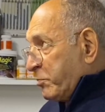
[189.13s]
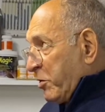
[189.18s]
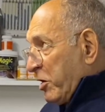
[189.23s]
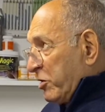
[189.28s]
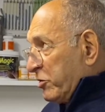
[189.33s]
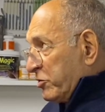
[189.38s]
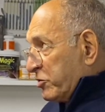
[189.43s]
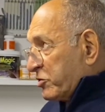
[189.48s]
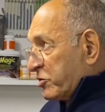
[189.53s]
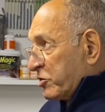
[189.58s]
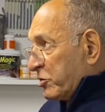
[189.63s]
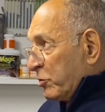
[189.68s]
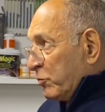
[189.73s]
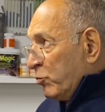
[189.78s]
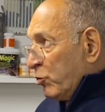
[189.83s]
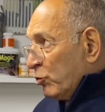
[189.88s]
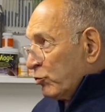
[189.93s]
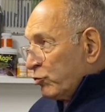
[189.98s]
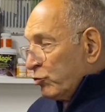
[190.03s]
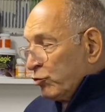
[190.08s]
birds. And
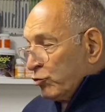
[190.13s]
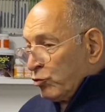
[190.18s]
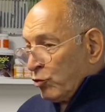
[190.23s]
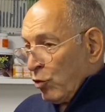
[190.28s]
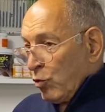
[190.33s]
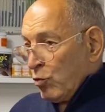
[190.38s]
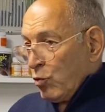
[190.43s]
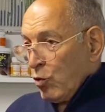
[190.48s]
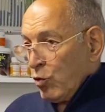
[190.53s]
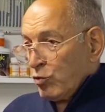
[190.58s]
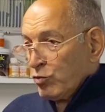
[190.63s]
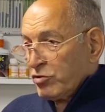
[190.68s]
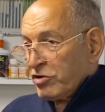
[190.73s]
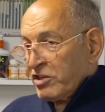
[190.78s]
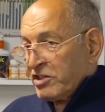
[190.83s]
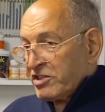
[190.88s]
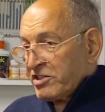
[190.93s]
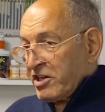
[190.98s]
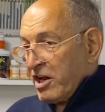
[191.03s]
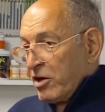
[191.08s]
what you don't want
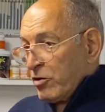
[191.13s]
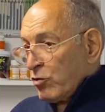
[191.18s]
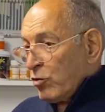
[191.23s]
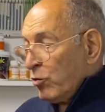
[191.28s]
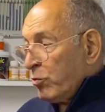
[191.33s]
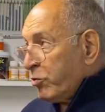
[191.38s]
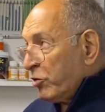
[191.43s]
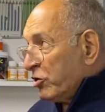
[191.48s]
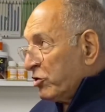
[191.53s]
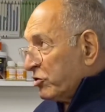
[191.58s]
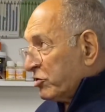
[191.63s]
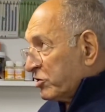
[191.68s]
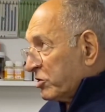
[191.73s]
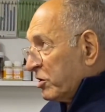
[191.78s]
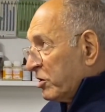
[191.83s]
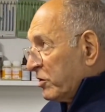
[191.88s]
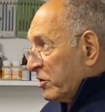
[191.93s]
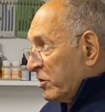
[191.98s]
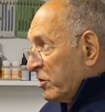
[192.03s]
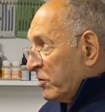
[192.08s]
is yellow bird,
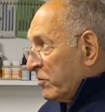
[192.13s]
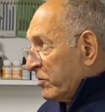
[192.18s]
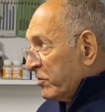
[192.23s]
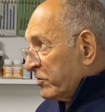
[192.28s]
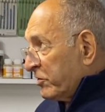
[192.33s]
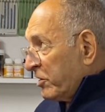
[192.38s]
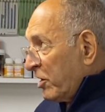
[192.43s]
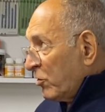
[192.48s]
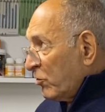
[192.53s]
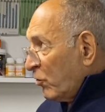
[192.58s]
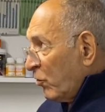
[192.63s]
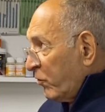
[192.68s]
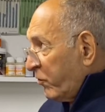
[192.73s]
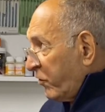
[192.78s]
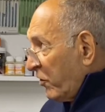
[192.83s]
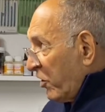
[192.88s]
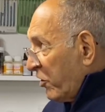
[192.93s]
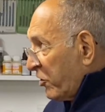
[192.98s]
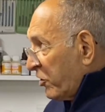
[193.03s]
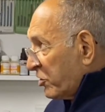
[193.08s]
uh, yellow
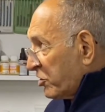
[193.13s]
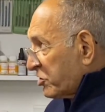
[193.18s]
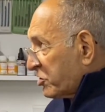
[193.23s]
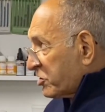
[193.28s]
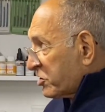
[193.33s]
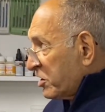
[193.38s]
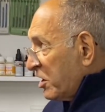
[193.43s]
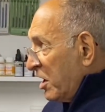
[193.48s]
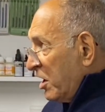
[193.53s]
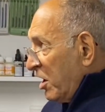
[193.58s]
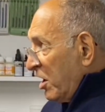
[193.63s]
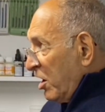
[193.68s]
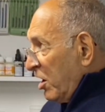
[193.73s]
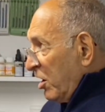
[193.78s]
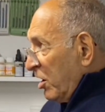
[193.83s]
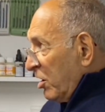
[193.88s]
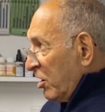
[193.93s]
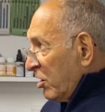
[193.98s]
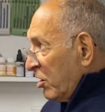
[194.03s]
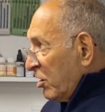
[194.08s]
feathers
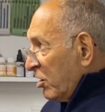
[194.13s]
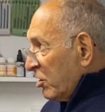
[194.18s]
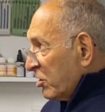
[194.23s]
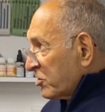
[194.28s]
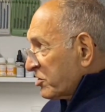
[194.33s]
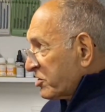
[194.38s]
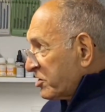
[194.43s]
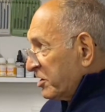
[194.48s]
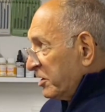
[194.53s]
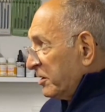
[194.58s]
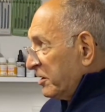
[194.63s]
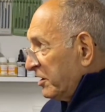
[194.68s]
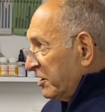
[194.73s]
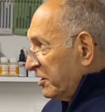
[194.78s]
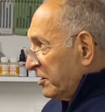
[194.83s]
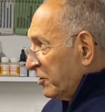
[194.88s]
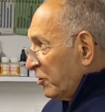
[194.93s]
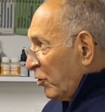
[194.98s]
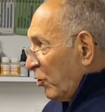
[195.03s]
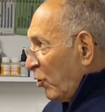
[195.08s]
uh,
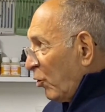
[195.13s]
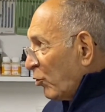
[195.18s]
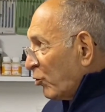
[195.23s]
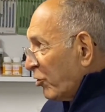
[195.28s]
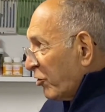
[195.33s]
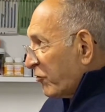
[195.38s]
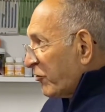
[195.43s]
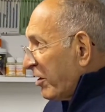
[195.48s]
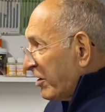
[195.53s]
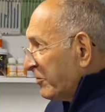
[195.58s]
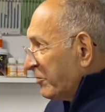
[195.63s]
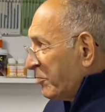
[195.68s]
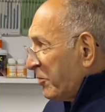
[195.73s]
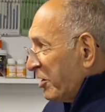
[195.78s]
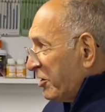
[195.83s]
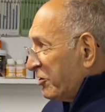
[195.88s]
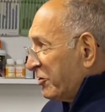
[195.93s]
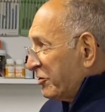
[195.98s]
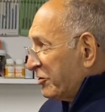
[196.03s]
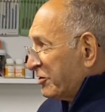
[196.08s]
seen on a red
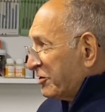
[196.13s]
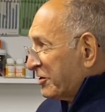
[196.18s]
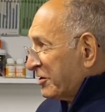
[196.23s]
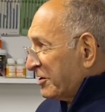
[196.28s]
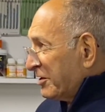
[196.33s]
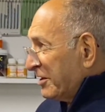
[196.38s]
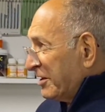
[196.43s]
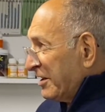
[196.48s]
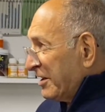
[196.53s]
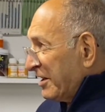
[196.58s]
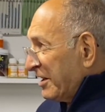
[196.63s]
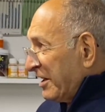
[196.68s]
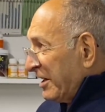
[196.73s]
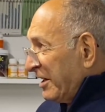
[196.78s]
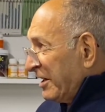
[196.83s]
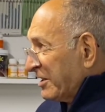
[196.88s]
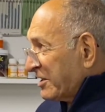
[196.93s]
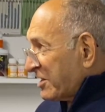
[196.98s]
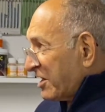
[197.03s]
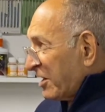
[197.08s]
bird.
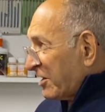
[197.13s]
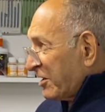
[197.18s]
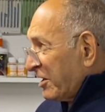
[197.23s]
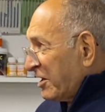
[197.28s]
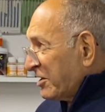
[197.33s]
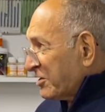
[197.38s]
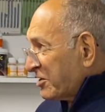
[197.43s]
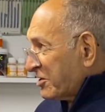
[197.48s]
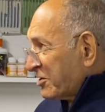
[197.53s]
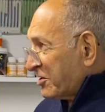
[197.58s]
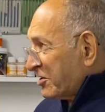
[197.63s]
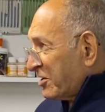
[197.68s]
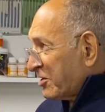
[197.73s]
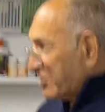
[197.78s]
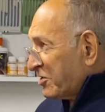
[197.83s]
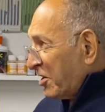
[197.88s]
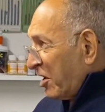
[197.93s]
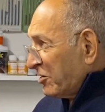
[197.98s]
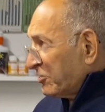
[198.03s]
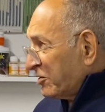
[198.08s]
Is against the
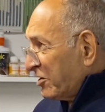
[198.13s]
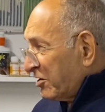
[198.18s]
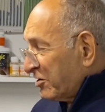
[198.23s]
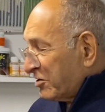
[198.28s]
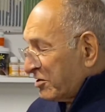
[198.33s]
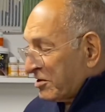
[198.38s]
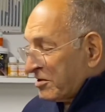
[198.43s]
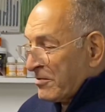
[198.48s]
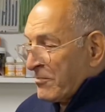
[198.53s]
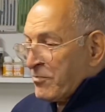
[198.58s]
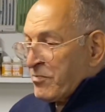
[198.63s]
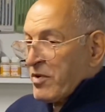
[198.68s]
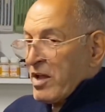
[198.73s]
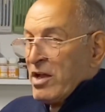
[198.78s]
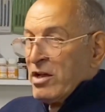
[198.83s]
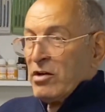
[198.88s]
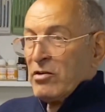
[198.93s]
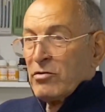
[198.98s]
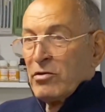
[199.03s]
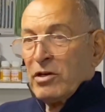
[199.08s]
standards,
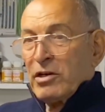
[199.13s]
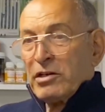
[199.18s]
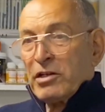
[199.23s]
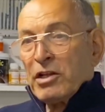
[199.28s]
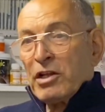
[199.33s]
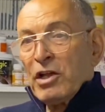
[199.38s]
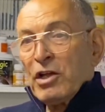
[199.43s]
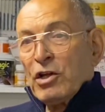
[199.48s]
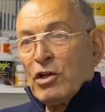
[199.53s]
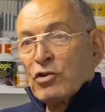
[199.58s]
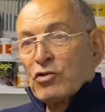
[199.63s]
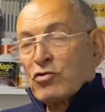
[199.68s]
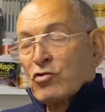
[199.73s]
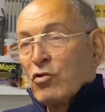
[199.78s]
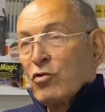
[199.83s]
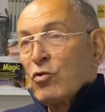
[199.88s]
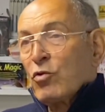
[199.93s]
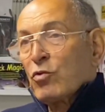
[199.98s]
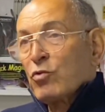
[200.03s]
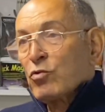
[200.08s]
right?
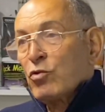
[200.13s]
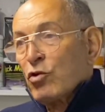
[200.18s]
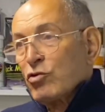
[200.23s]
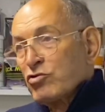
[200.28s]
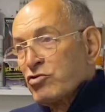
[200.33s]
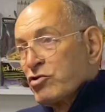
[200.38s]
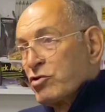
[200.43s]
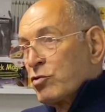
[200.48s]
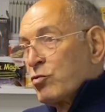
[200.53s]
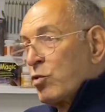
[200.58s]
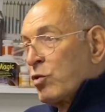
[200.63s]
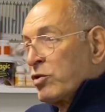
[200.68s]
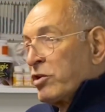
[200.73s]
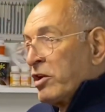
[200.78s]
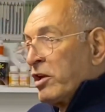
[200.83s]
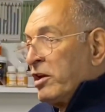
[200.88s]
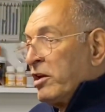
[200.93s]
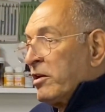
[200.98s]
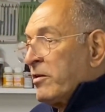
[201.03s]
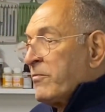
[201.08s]
So
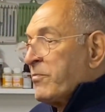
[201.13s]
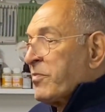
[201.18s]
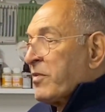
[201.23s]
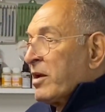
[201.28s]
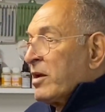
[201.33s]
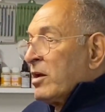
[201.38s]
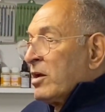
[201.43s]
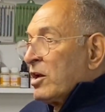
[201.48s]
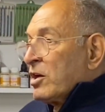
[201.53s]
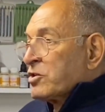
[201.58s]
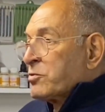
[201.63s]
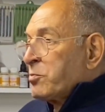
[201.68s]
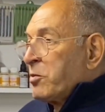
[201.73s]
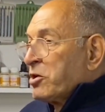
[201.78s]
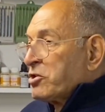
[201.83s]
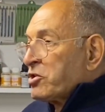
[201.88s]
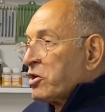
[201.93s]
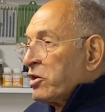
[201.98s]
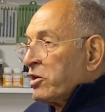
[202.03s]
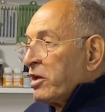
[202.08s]
consequently,
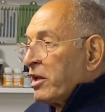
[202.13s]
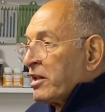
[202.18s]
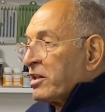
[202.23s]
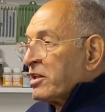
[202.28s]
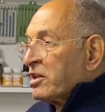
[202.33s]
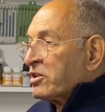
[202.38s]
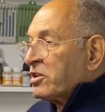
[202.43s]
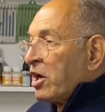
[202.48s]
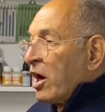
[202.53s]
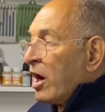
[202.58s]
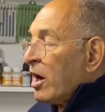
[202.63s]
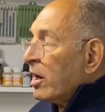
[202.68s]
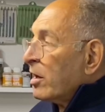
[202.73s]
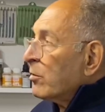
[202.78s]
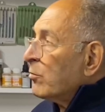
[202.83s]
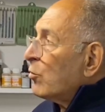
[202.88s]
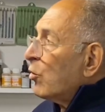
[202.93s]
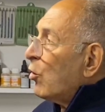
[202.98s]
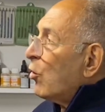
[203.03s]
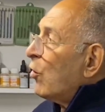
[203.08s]
especially at the
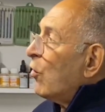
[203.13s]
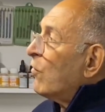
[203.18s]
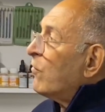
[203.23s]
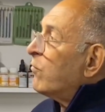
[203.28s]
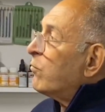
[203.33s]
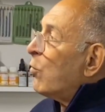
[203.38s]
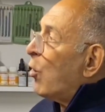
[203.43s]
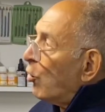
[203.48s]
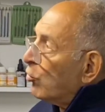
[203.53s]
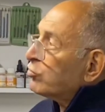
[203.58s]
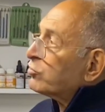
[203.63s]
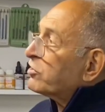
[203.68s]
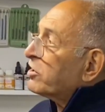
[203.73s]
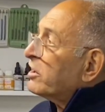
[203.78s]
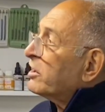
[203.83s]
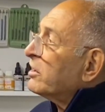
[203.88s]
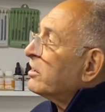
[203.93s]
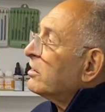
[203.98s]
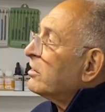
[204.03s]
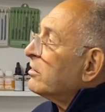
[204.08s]
time of
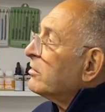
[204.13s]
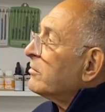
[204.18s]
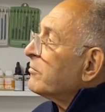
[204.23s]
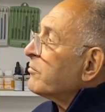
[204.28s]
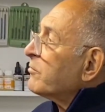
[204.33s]
molting,